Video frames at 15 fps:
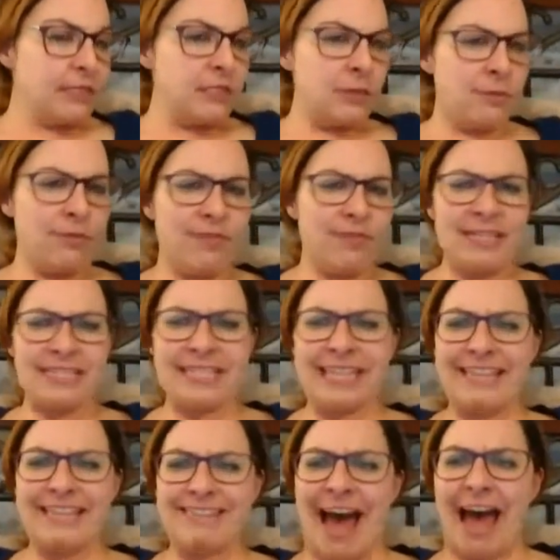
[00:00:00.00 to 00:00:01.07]
so things
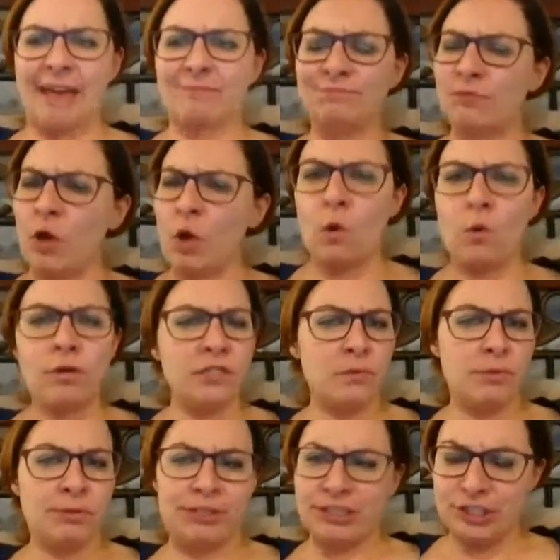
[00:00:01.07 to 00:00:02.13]
like that, always
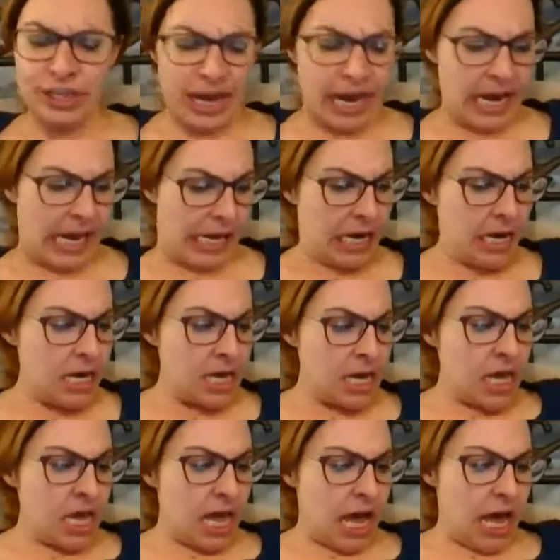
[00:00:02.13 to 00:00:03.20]
appreciated.
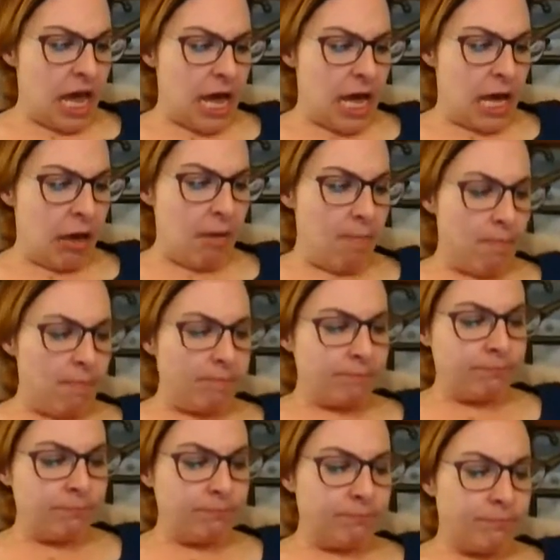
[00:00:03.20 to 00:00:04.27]
Um,
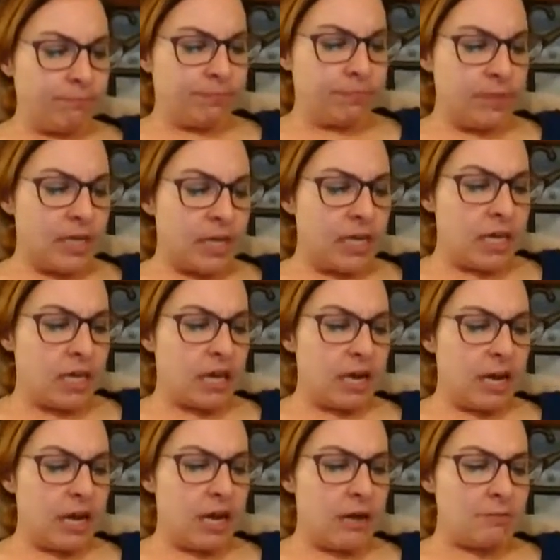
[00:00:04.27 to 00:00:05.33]

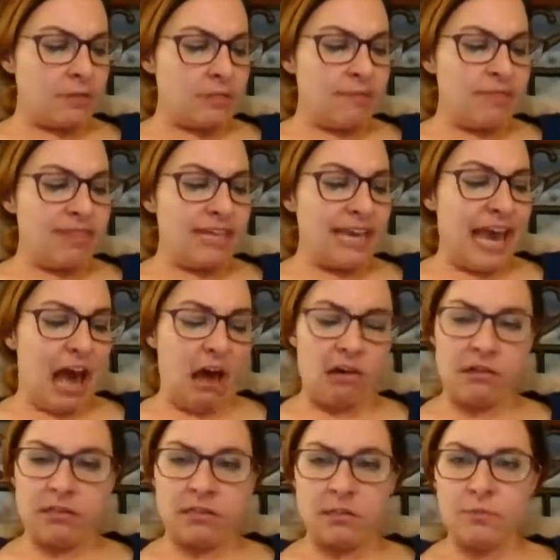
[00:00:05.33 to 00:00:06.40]
uh, something
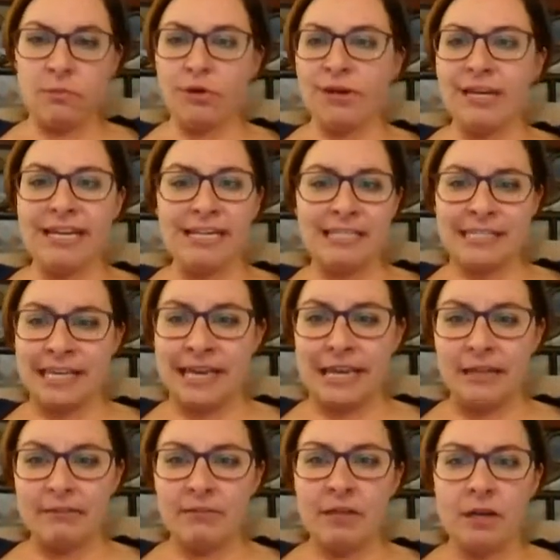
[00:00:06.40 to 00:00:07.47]
else, we're
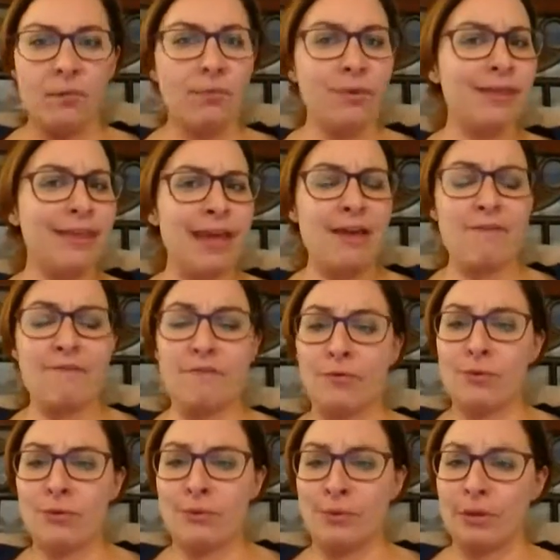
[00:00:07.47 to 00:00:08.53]
easy. We like
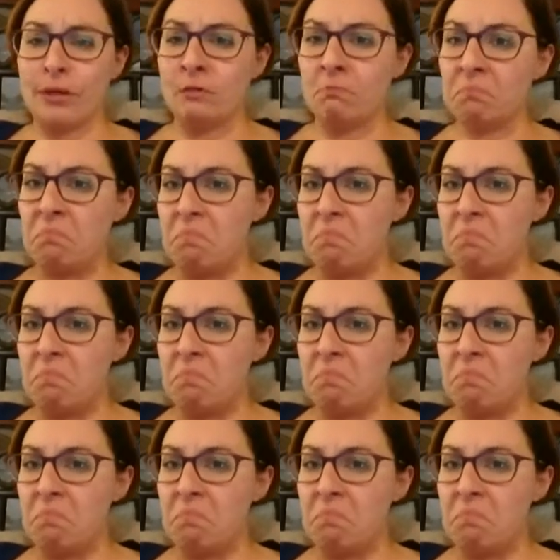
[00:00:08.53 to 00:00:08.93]
food.